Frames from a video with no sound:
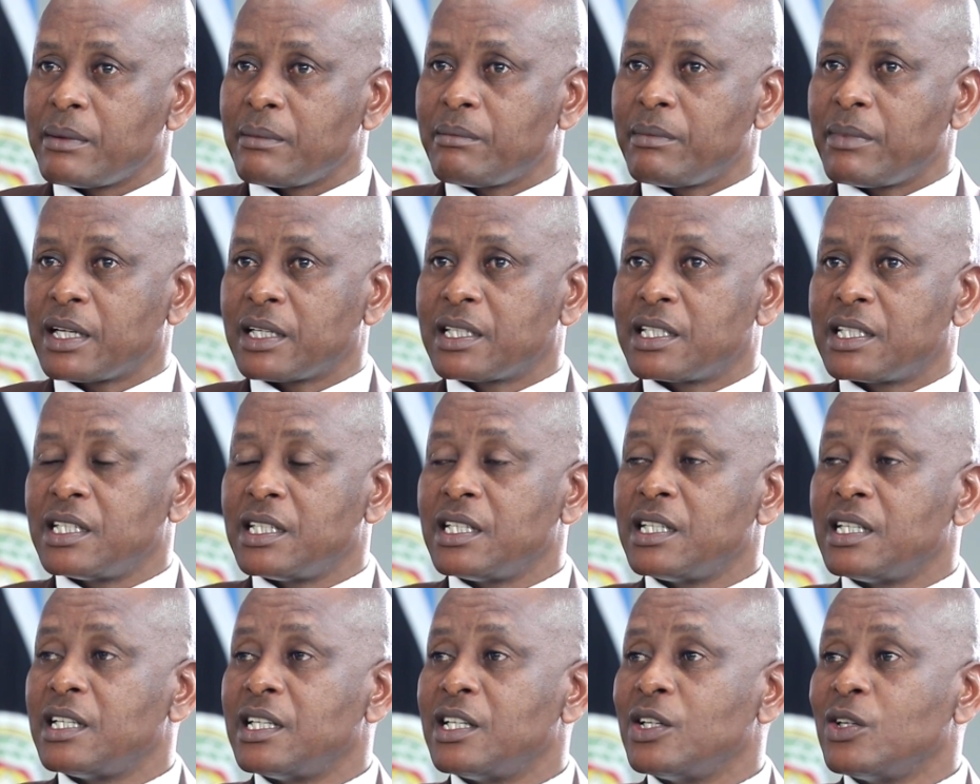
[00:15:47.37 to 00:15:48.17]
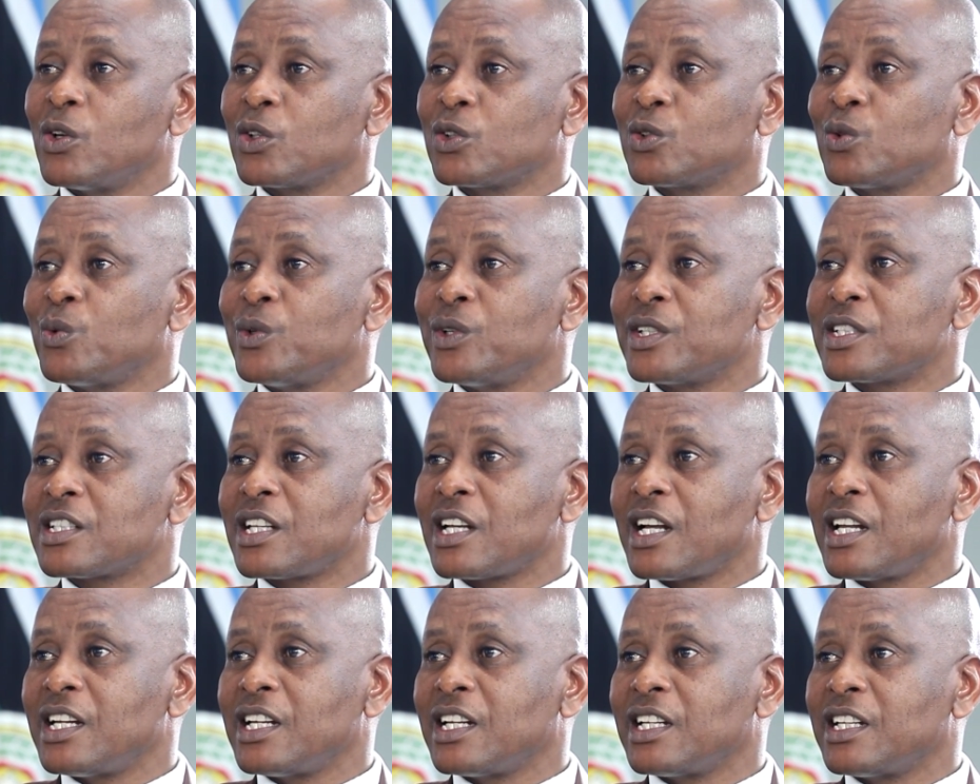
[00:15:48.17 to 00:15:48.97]
But
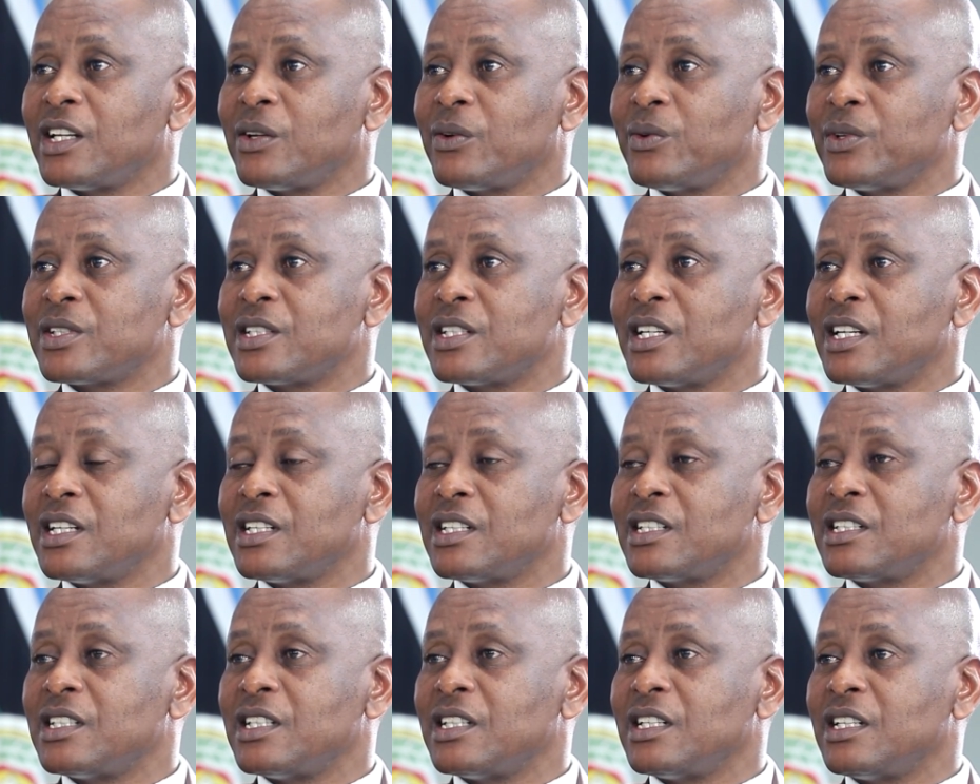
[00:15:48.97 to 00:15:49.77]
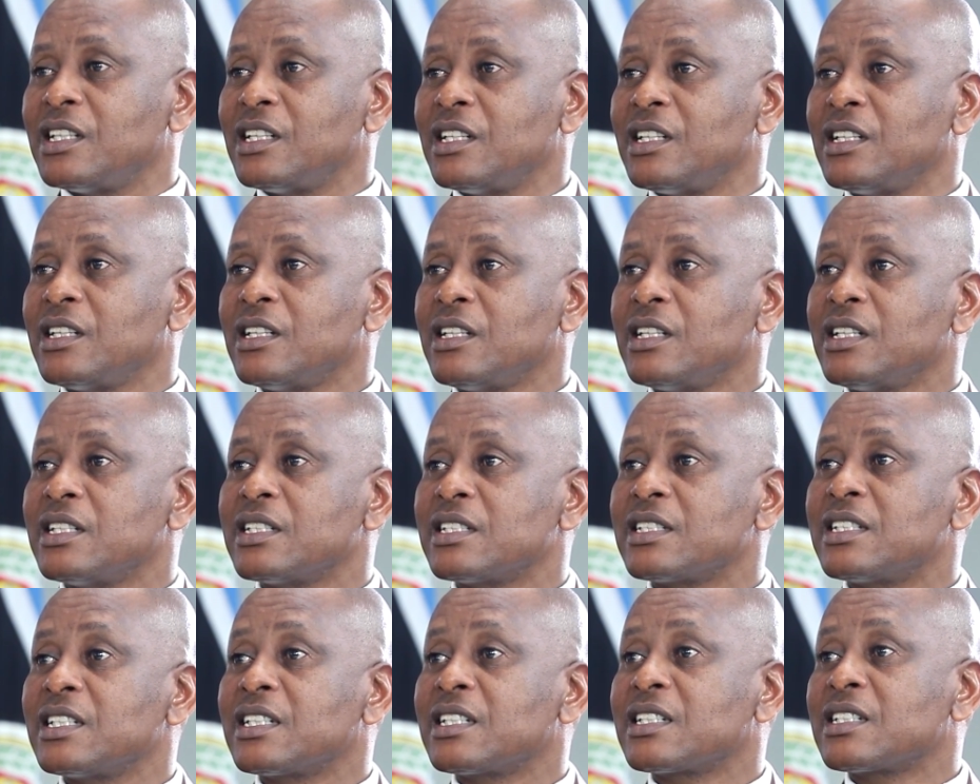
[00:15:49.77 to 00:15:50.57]
notwithstanding the recent
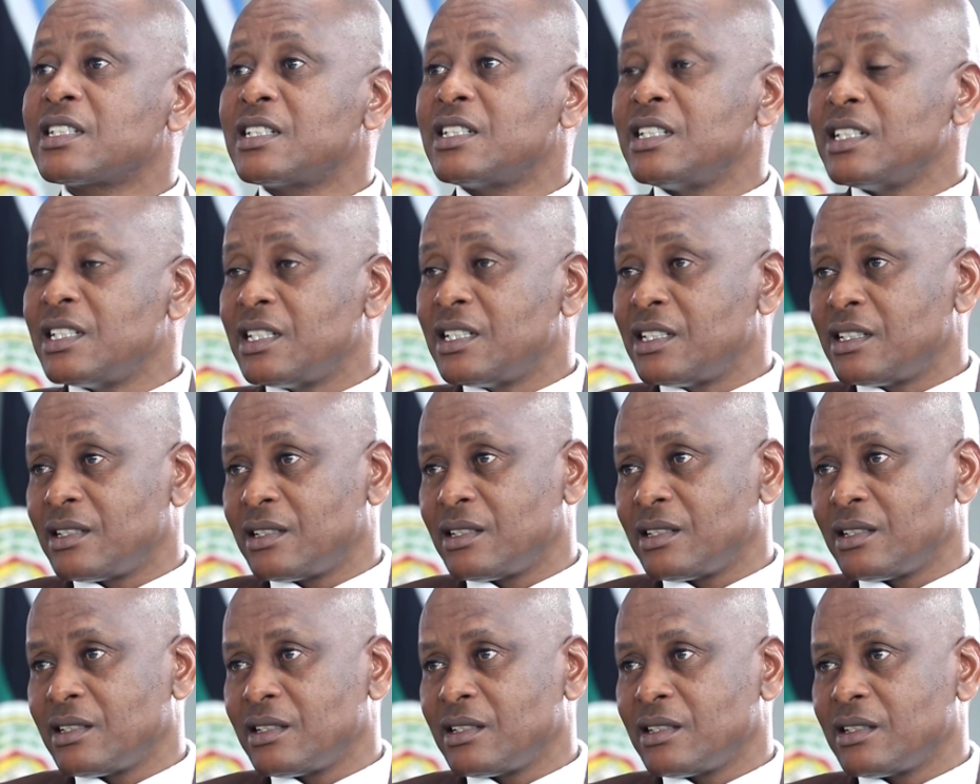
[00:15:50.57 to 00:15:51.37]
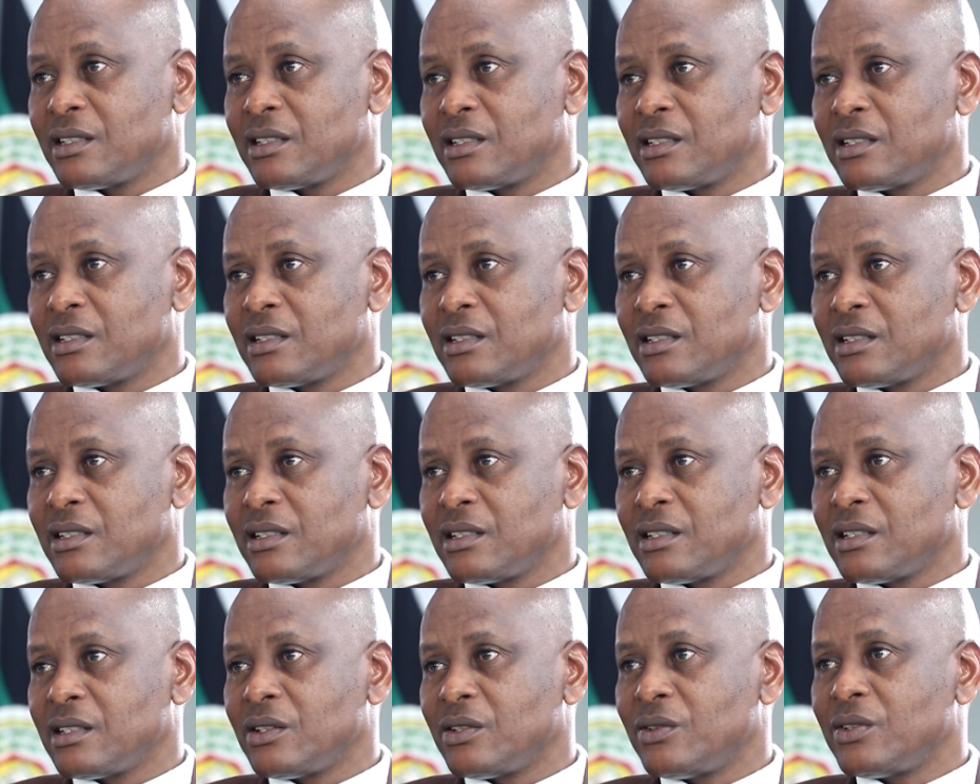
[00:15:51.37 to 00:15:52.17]
16,
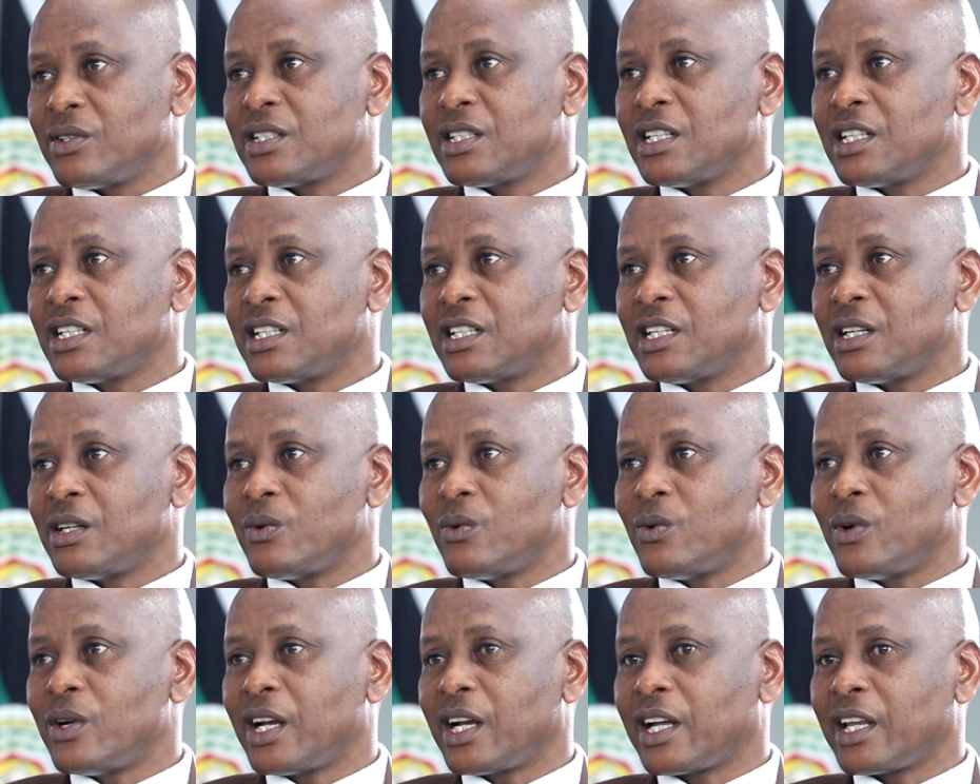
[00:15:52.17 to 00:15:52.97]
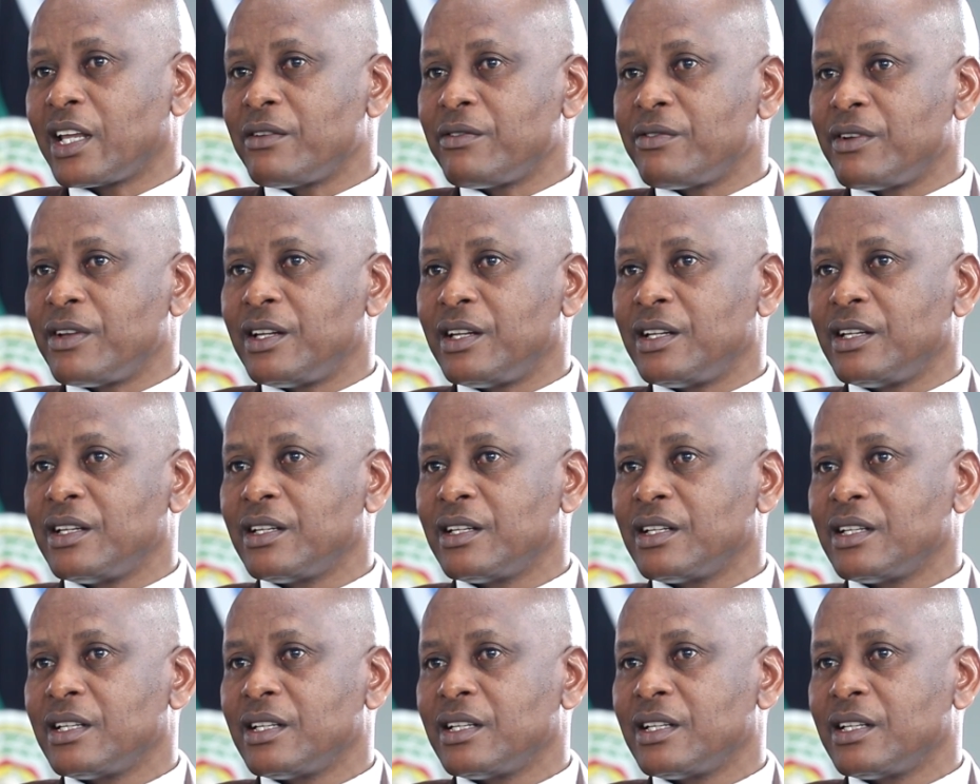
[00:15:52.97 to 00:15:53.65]
recently we are given